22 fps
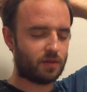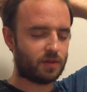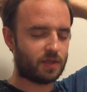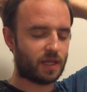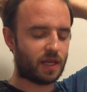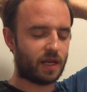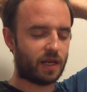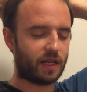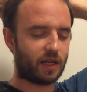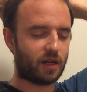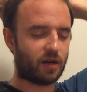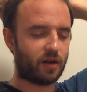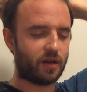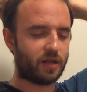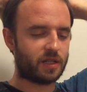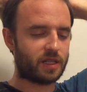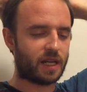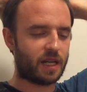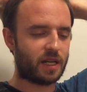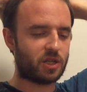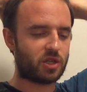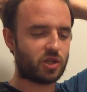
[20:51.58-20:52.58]
Sending our
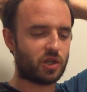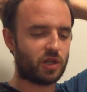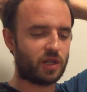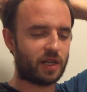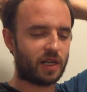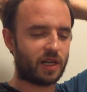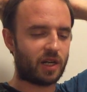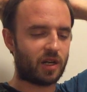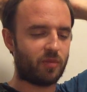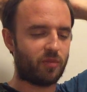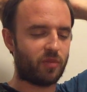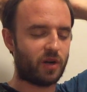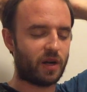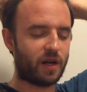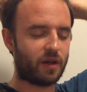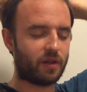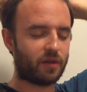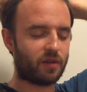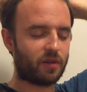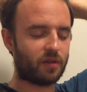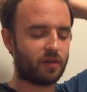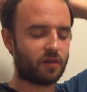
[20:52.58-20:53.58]
intention and our
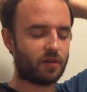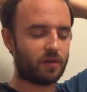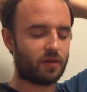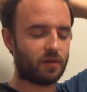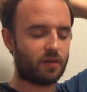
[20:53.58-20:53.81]
breath